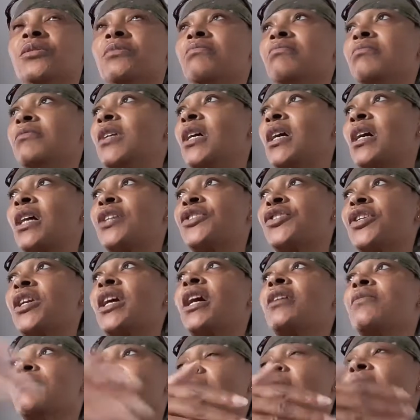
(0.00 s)
like I
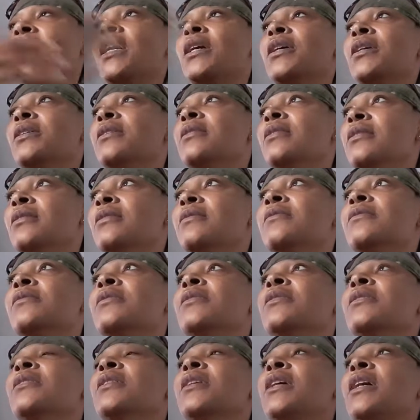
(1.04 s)
said, I
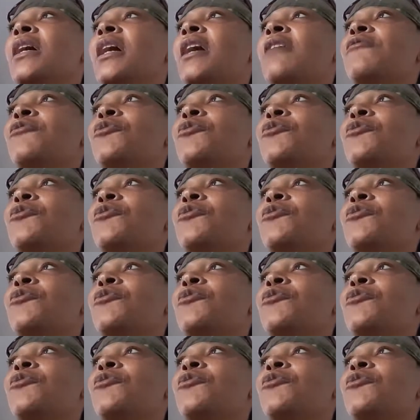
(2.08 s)
have